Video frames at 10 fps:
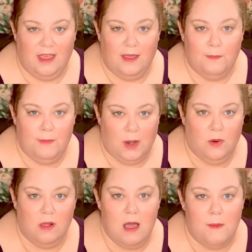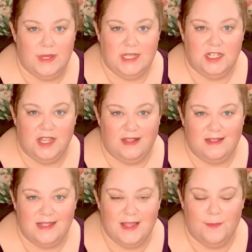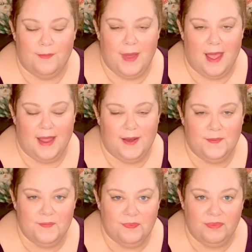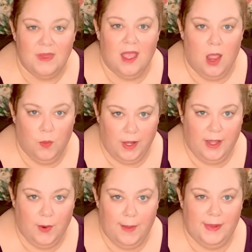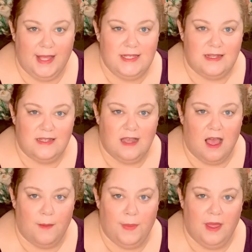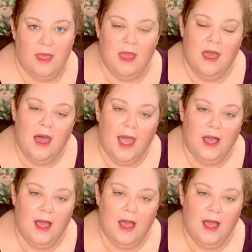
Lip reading: mineral compositions, but a really great place to stop. I